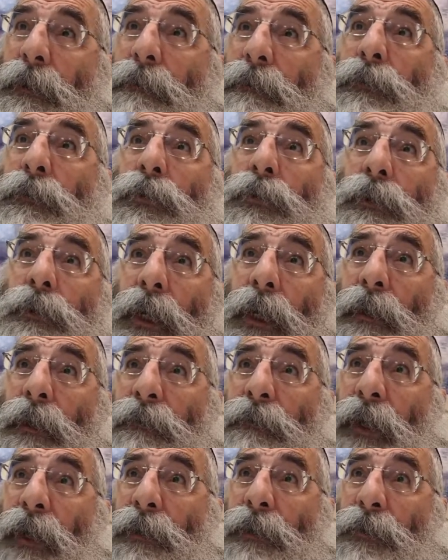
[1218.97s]
do
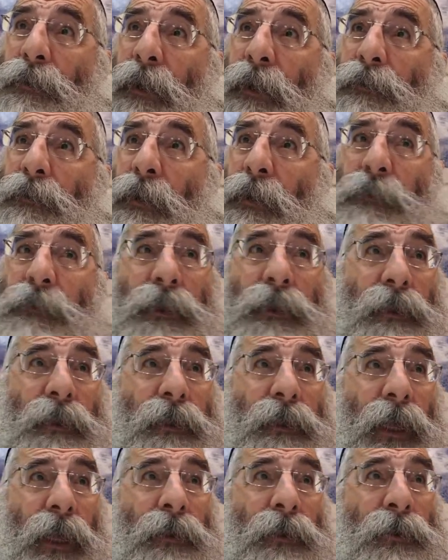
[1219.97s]
Nagelwasser, I have something to
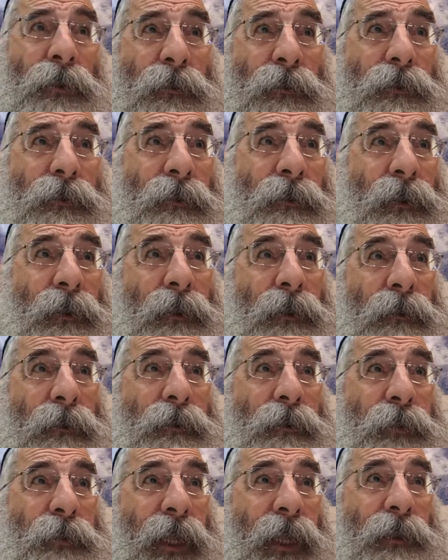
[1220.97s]
tell you. So,
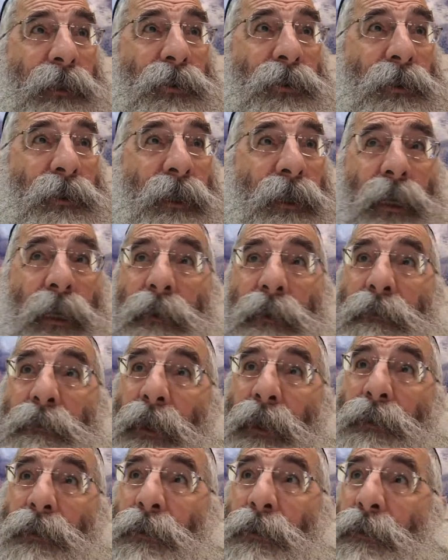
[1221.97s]
splashes
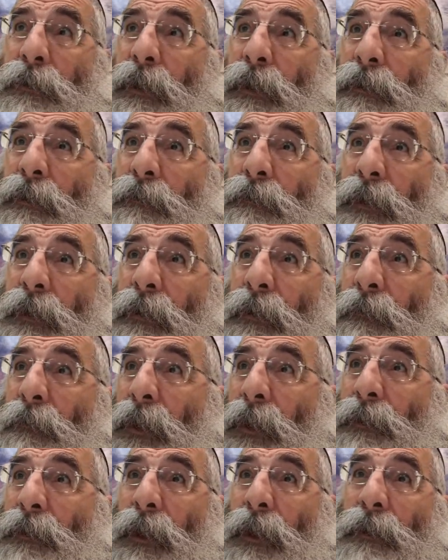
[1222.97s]
Nagelwasser, says,
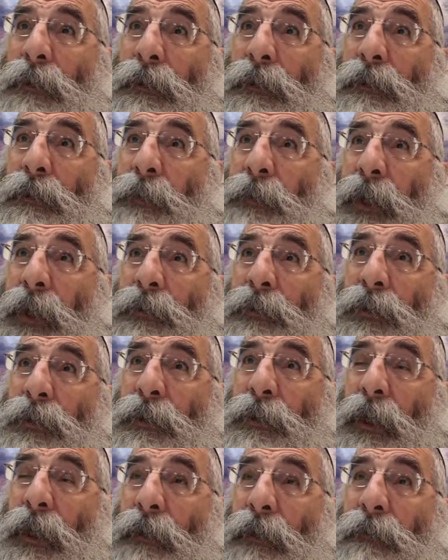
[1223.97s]
Maidan, he splashes
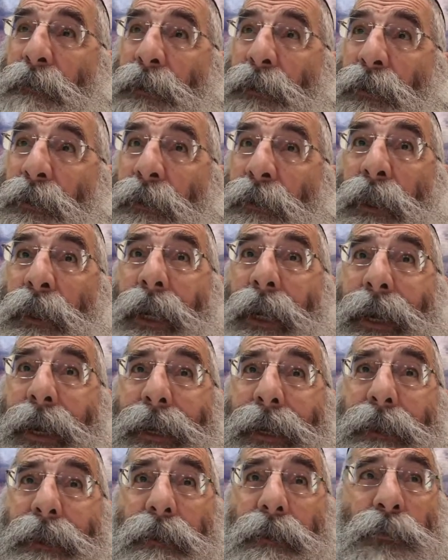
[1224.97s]
Nagelwasser.
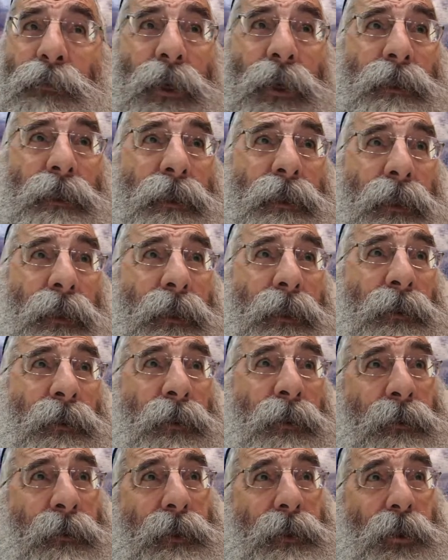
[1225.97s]
Esav wants to kill
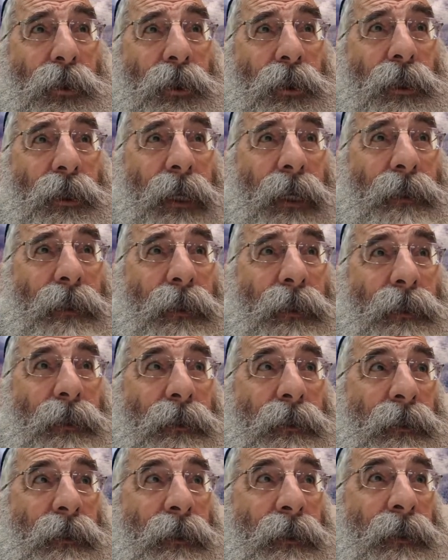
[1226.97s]
you. It's a good idea
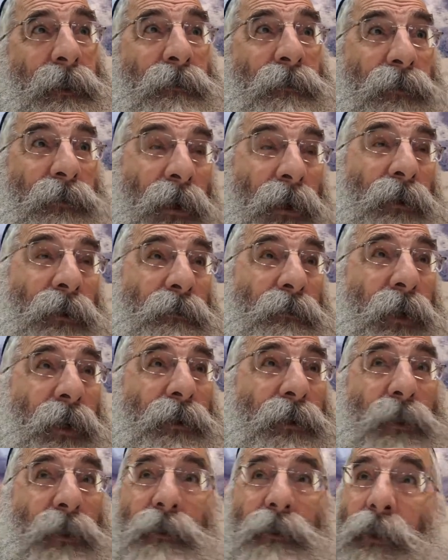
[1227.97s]
to leave. Oh,
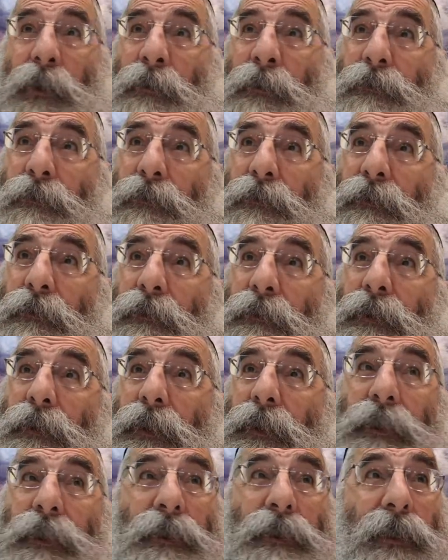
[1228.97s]
Boker Tov.
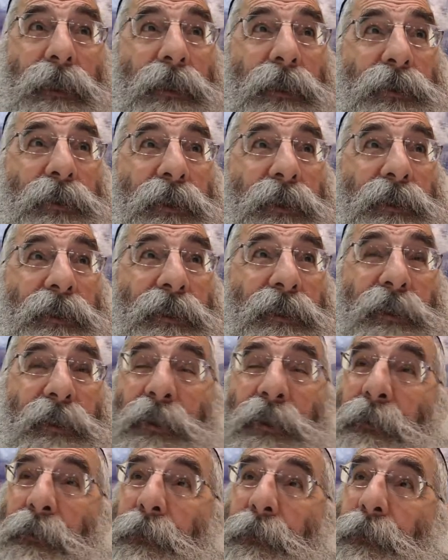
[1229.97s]
Nice to see
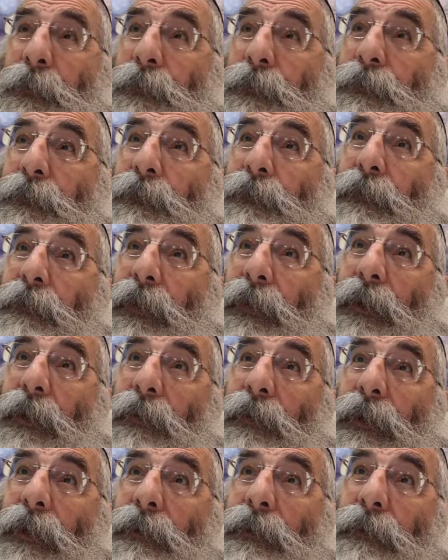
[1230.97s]
you.
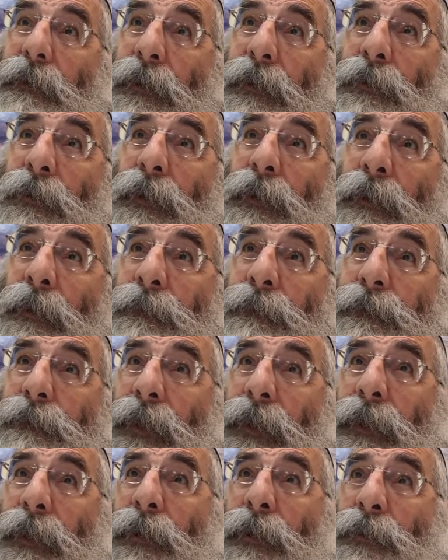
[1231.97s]
Right, okay.
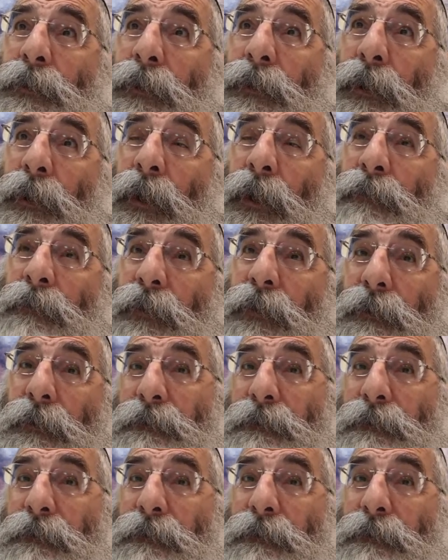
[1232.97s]
Then he goes to Lavan.